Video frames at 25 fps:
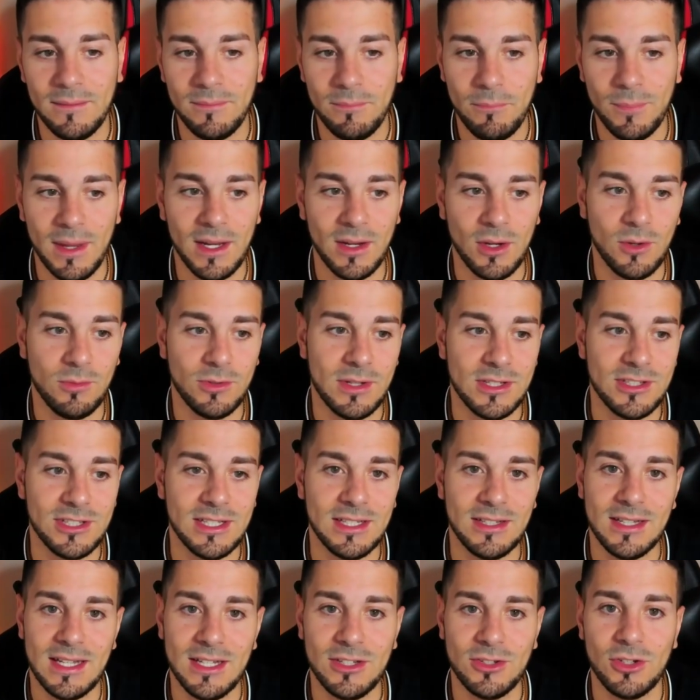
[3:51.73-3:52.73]
But
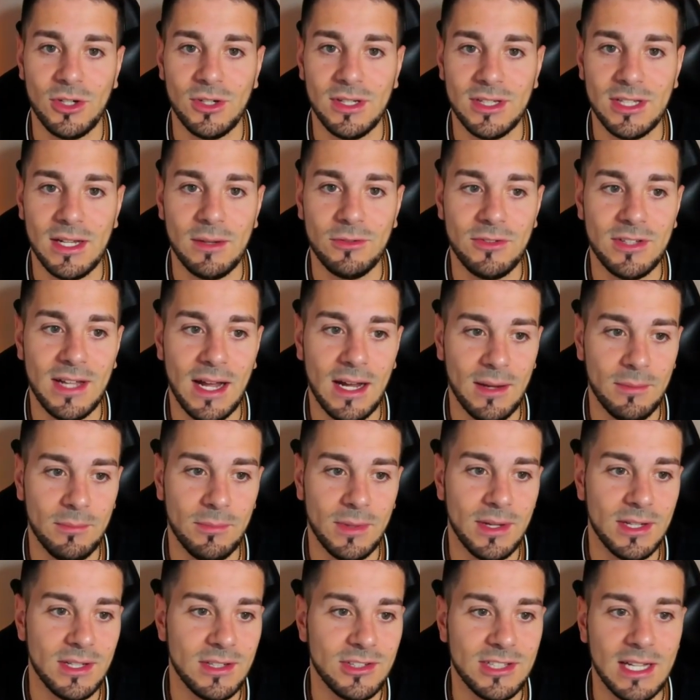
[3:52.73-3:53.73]
obviously there's not enough time,
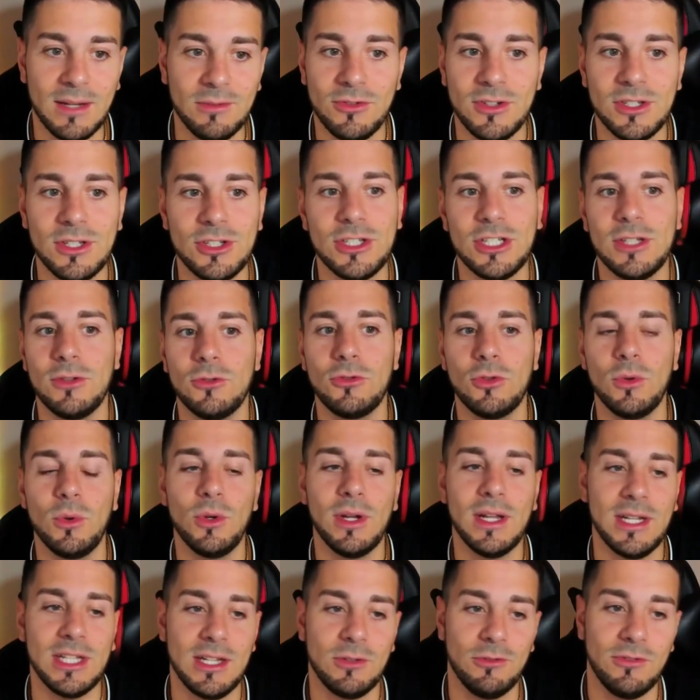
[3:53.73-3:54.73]
because after
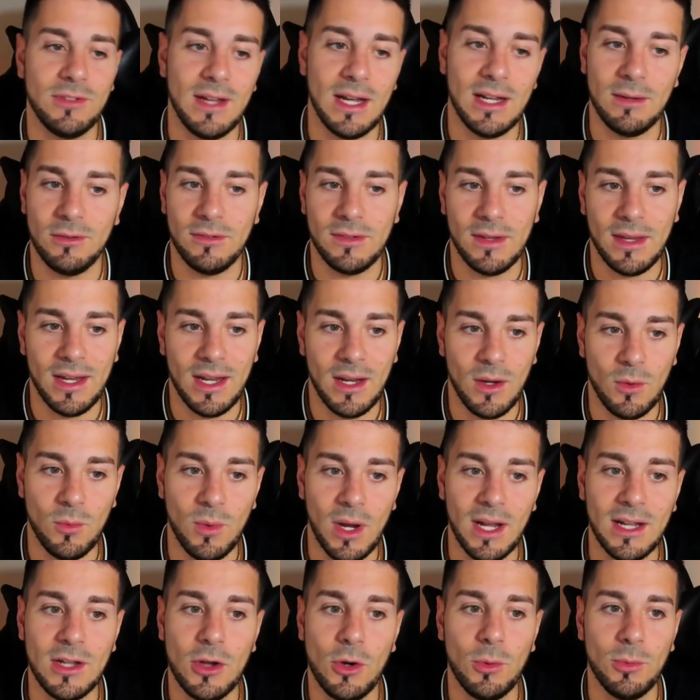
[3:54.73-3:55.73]
d4 and e5,
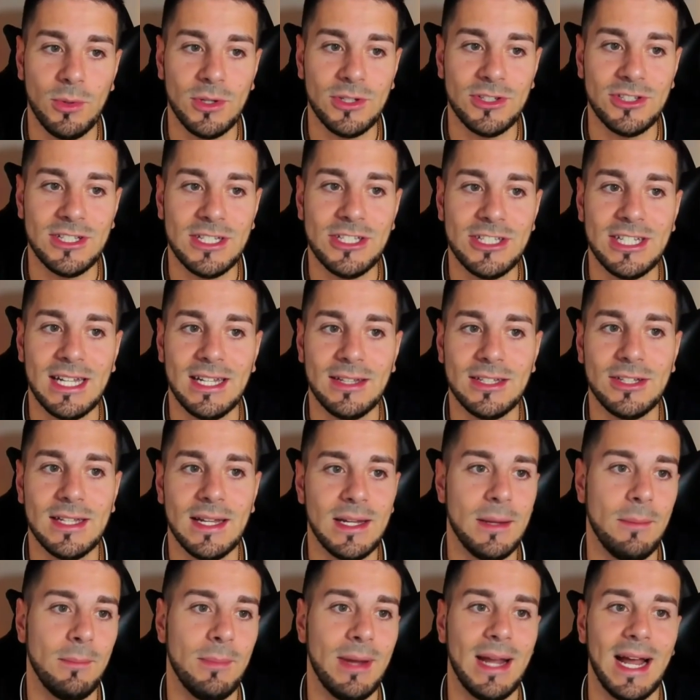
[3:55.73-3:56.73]
white opens the center
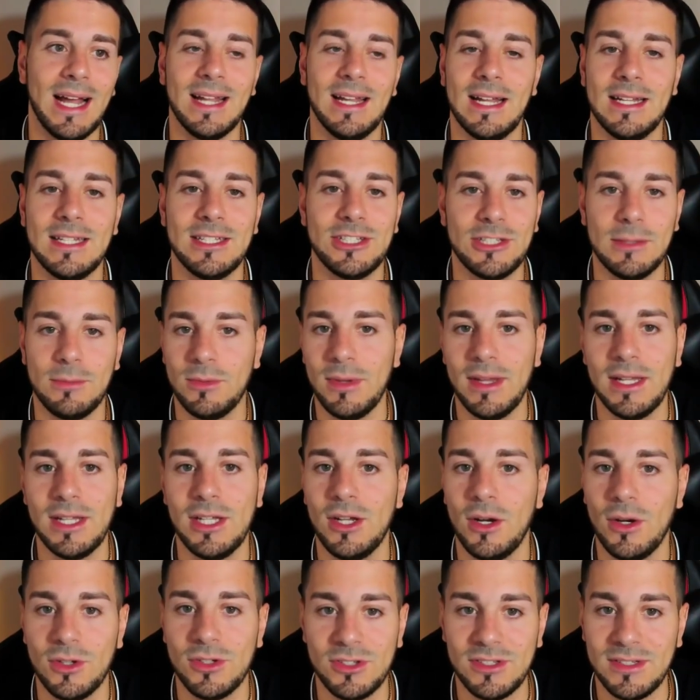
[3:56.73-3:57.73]
and black has simply
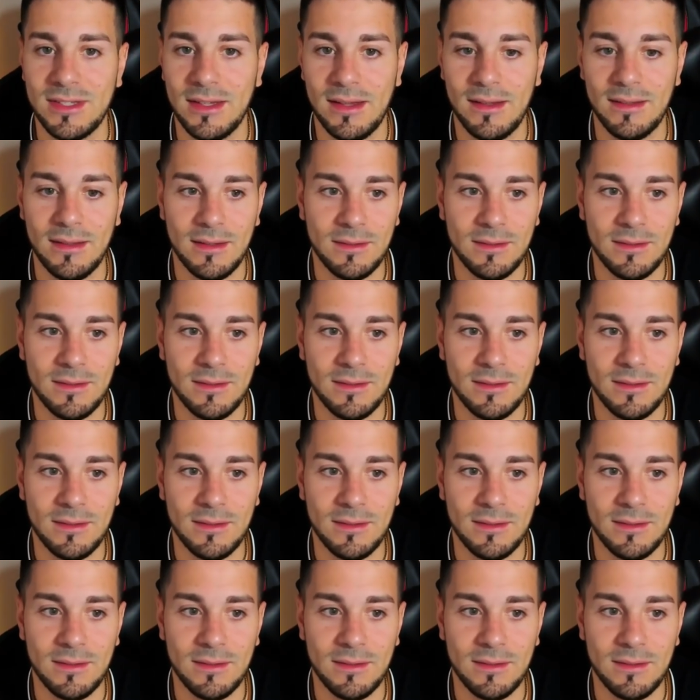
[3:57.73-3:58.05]
lost.